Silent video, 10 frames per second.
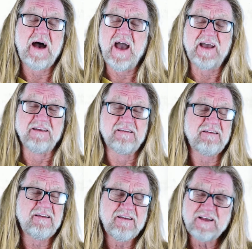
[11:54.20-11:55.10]
And
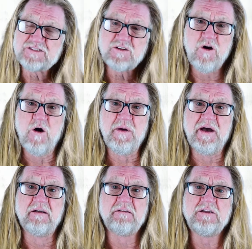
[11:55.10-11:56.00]
it's a cop
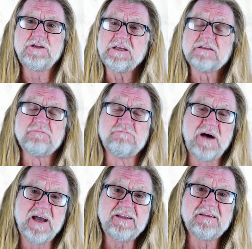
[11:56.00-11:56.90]
out. You either
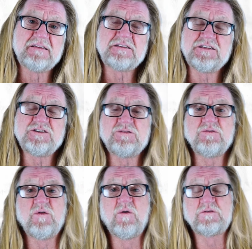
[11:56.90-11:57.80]
make the decision
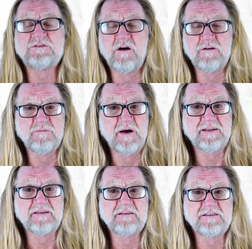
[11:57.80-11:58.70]
or don't make
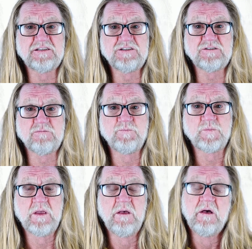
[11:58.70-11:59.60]
the decision.
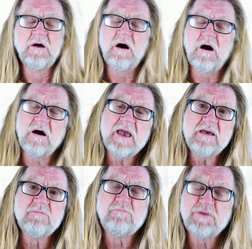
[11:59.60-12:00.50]
I
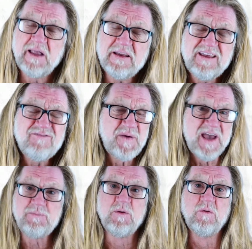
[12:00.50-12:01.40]
hear plenty of
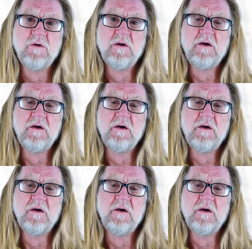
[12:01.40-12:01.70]
people